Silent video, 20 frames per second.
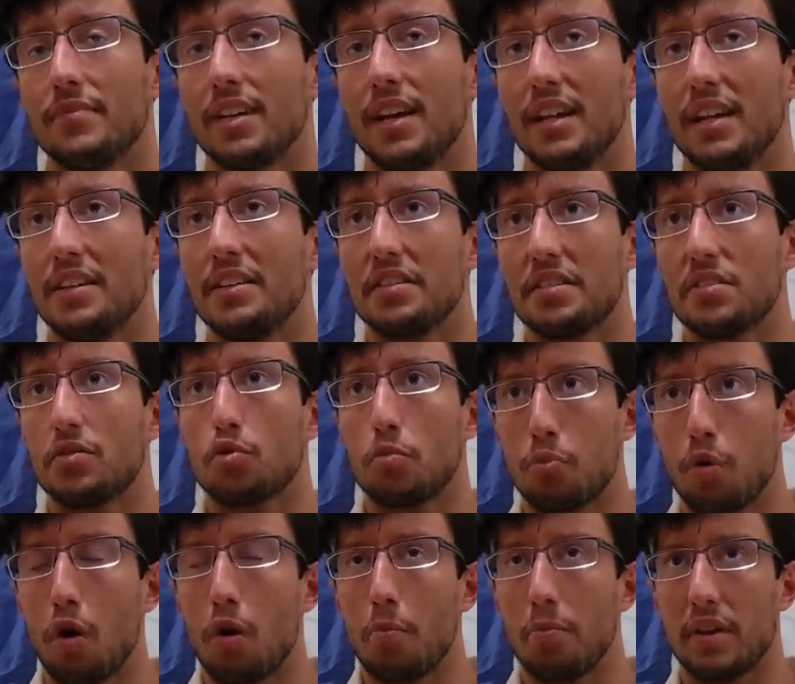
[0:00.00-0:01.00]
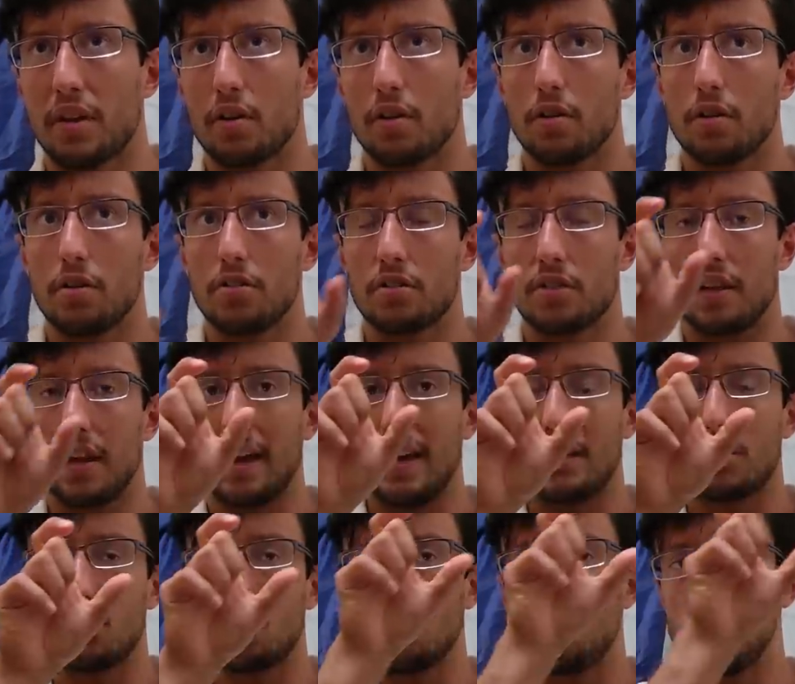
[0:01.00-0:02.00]
And this is a problem because
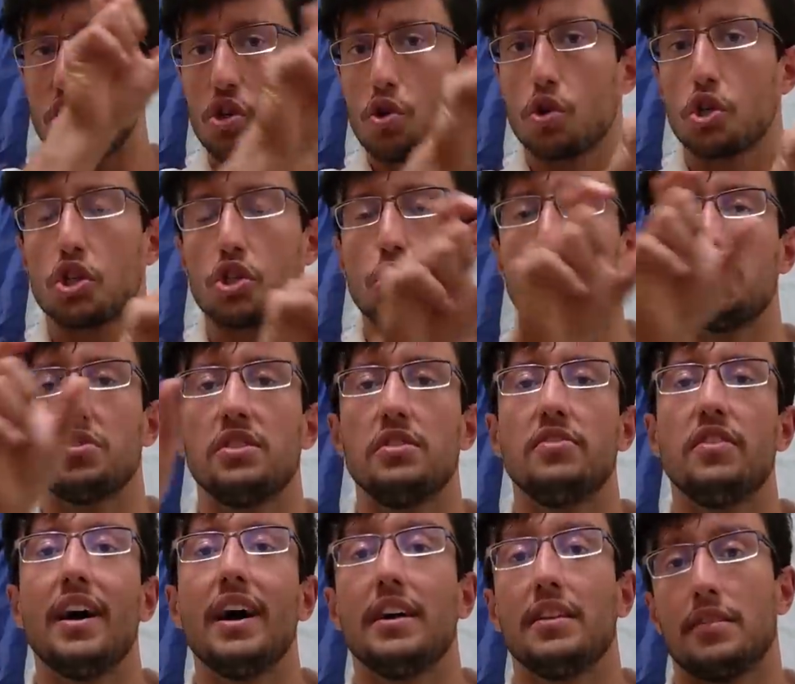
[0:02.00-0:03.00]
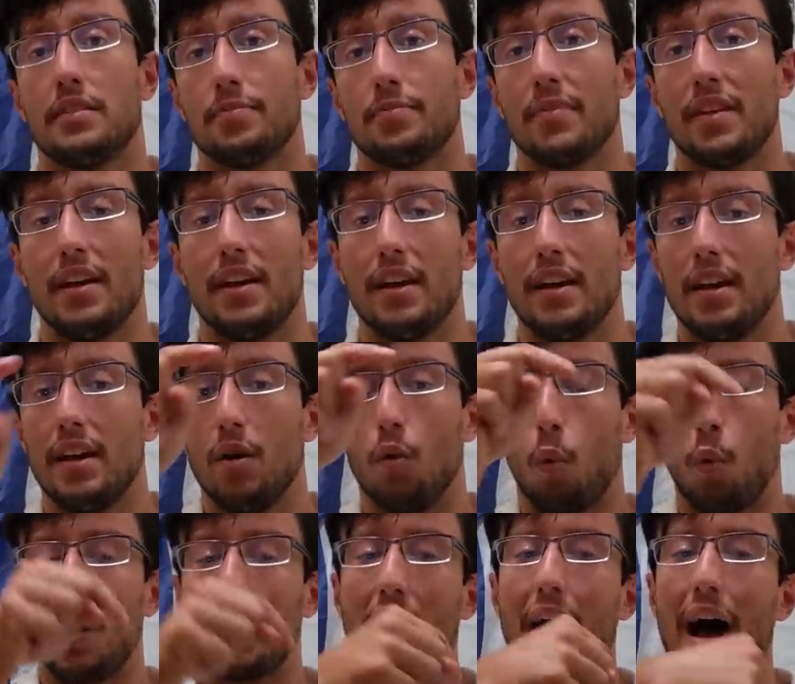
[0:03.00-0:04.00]
it's a generational divide.
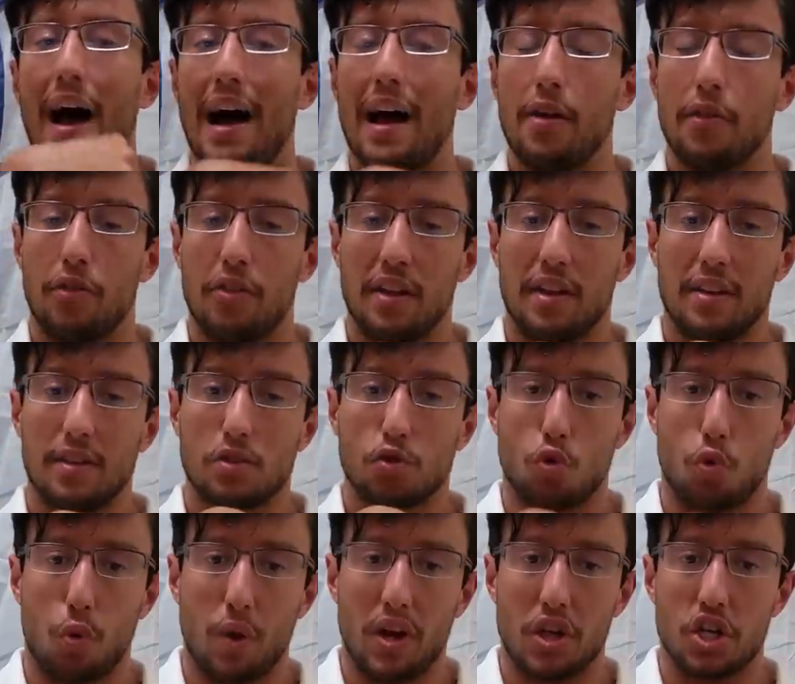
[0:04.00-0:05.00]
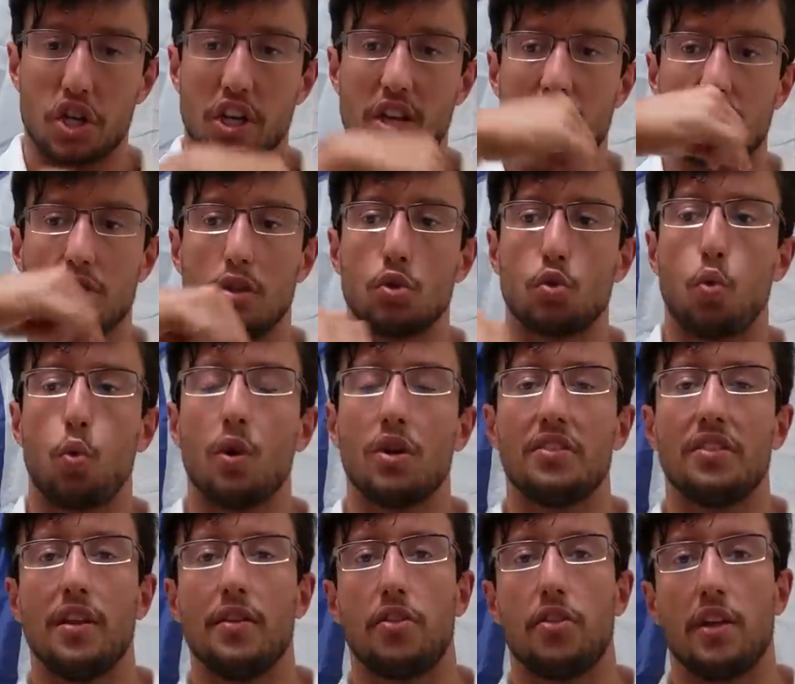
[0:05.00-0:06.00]
What I think is cringe is not what
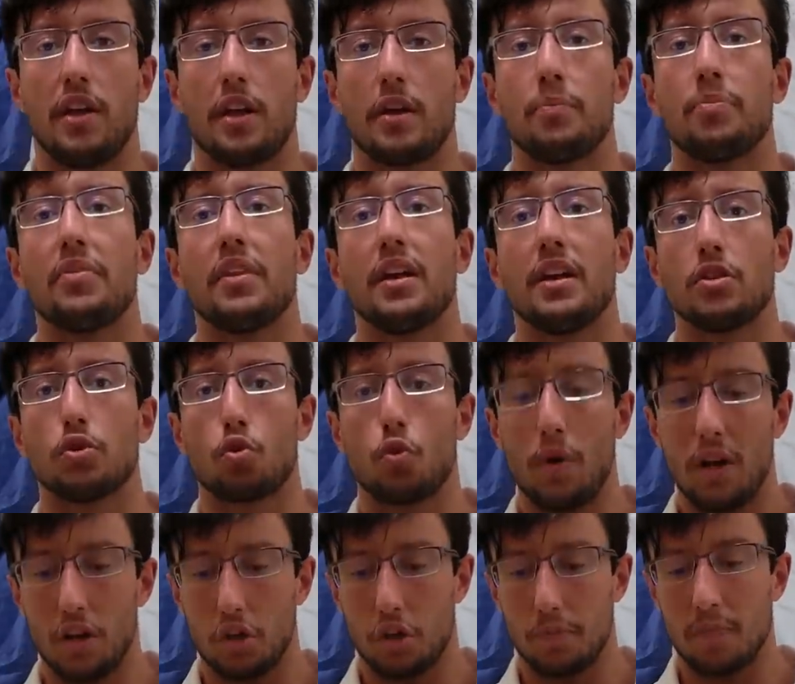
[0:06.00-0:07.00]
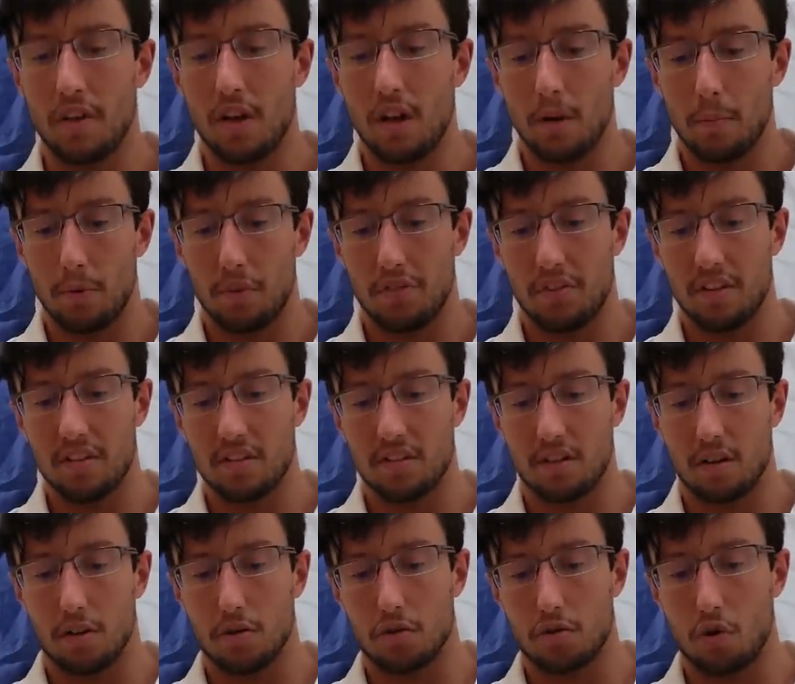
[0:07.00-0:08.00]
they think is cringe. But this
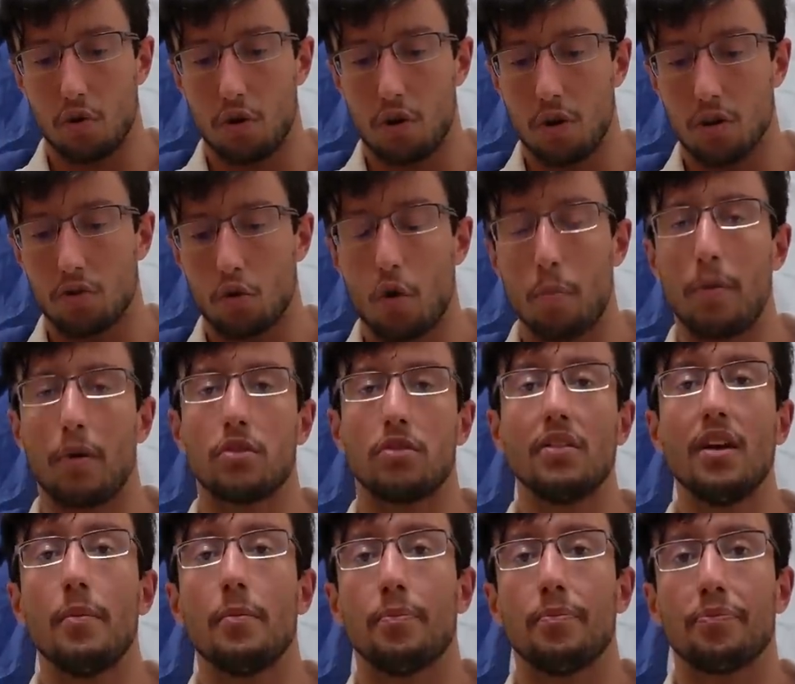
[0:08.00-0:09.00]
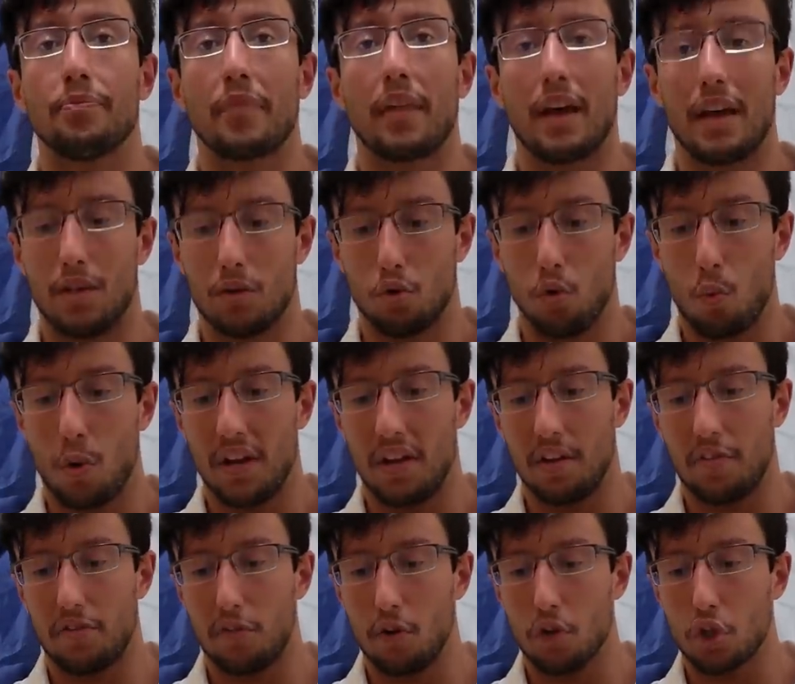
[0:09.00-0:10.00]
tells a lot about them and the way
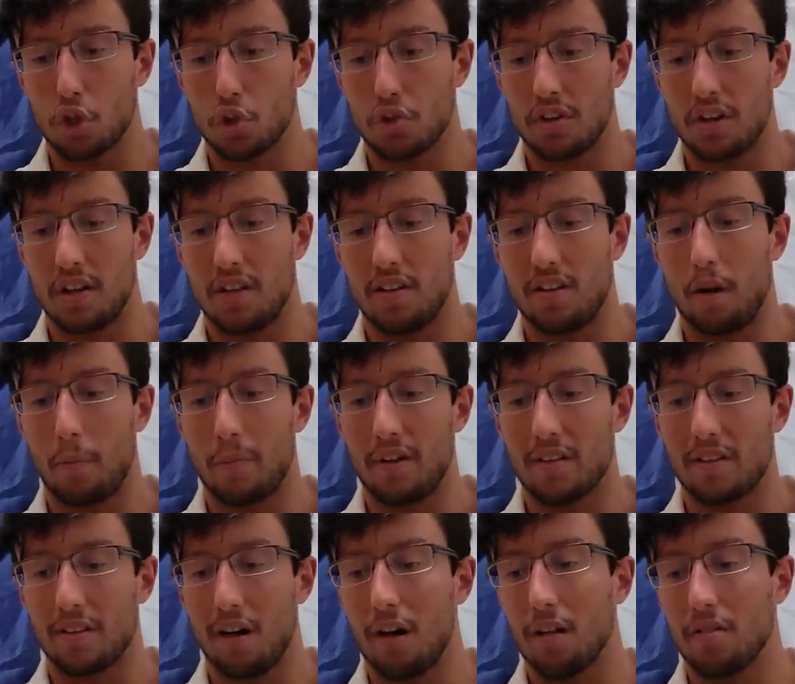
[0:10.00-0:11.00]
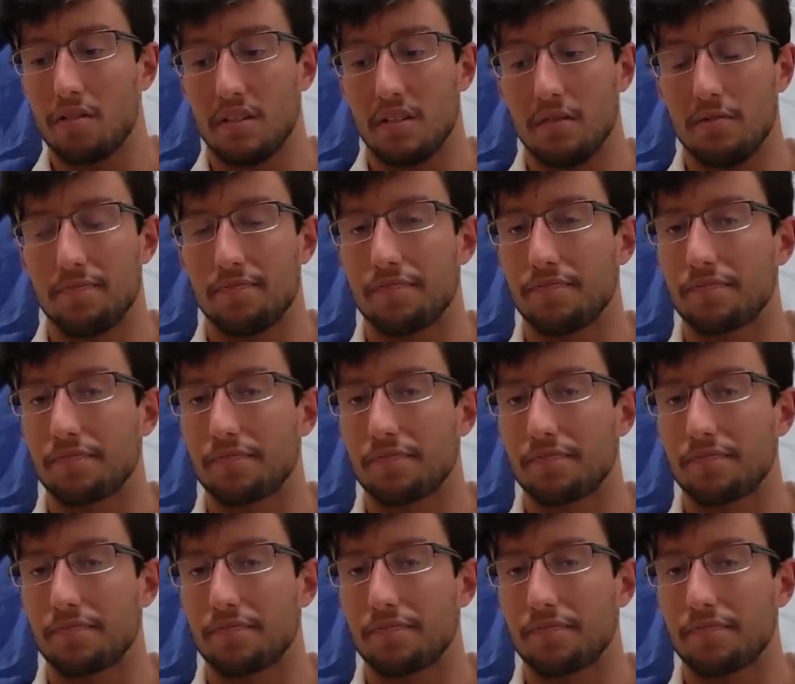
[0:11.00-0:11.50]
they function and their mentality.